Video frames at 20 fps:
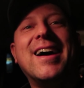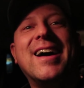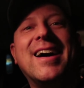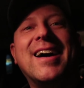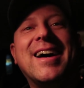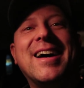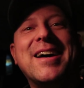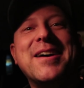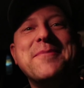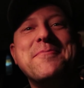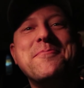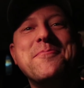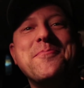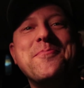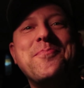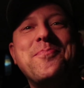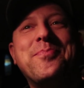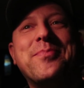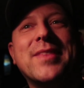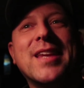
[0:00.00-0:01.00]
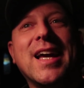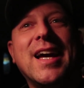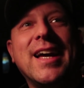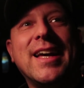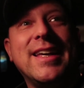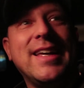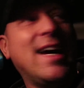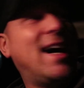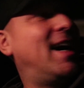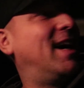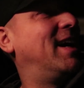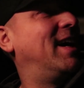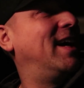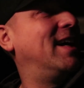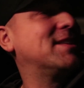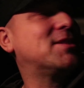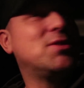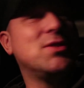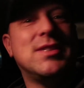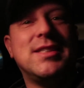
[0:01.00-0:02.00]
Um, yeah,
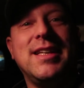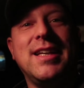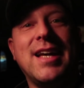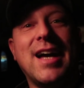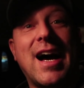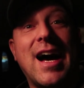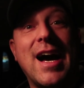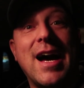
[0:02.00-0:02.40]
as you see,